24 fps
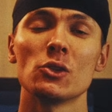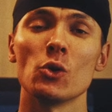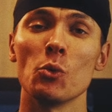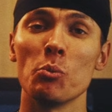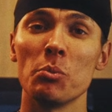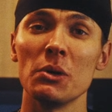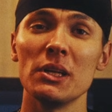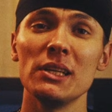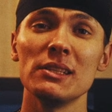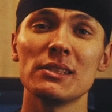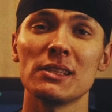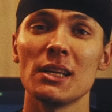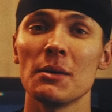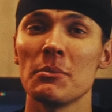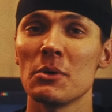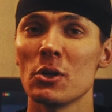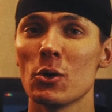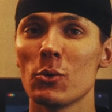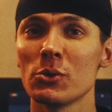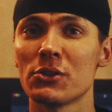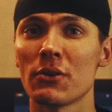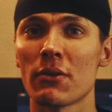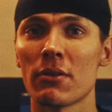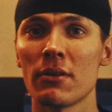So please let me know
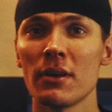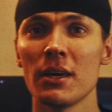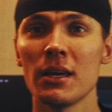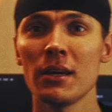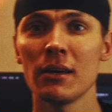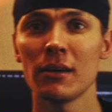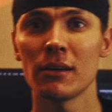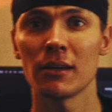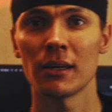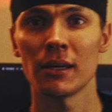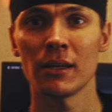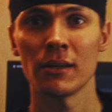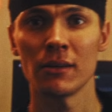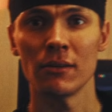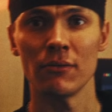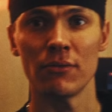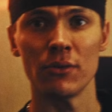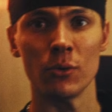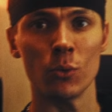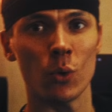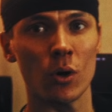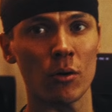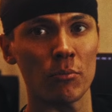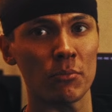what you think. And if you
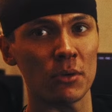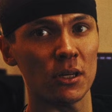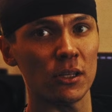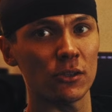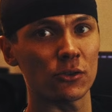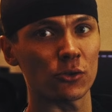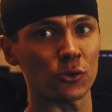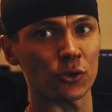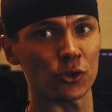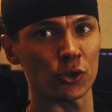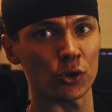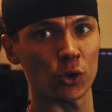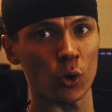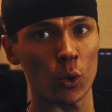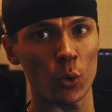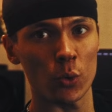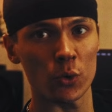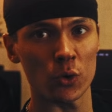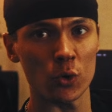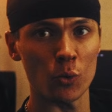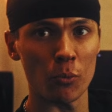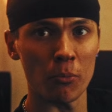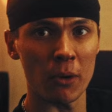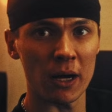want me to show
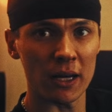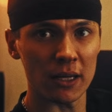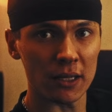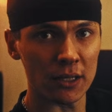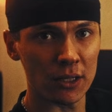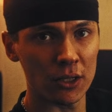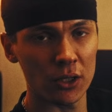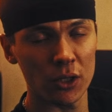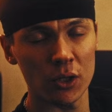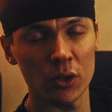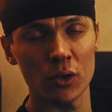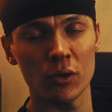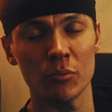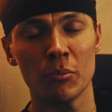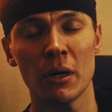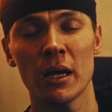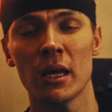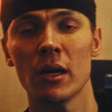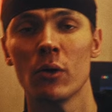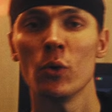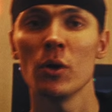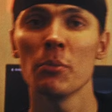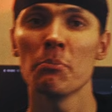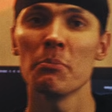you my gear, my
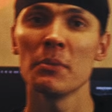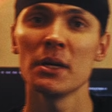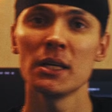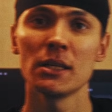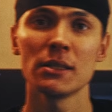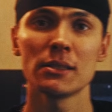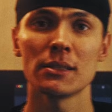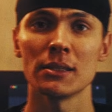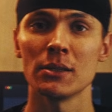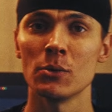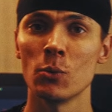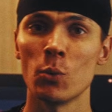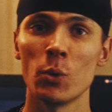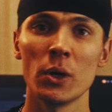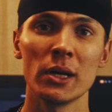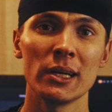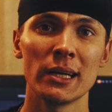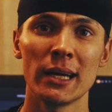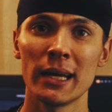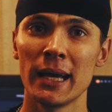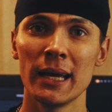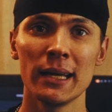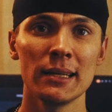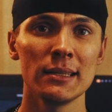equipment, and where I
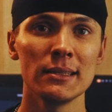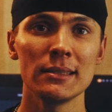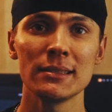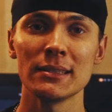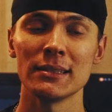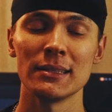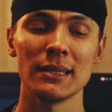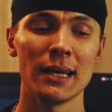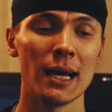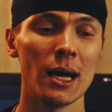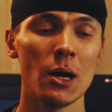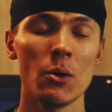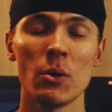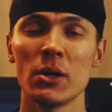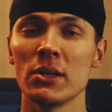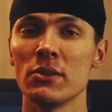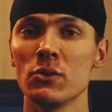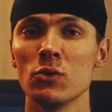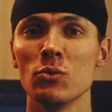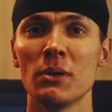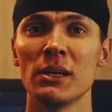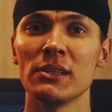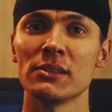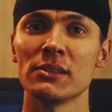edit and how I do my